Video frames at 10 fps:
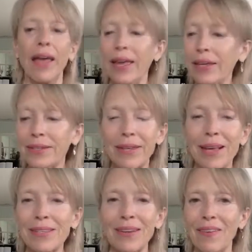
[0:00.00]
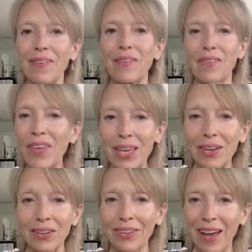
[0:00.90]
it doesn't
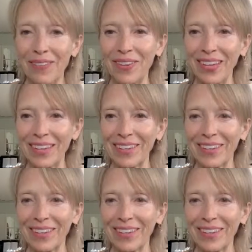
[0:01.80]
feel loving.